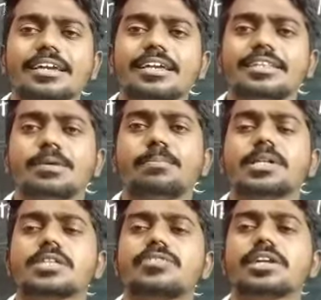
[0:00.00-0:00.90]
in the
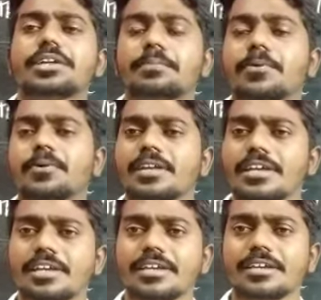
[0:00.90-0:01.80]
Pacific Rim
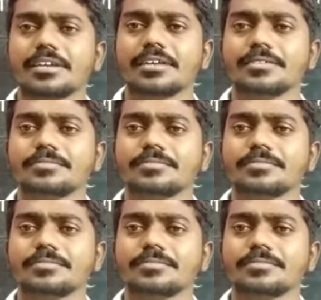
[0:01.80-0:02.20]
only.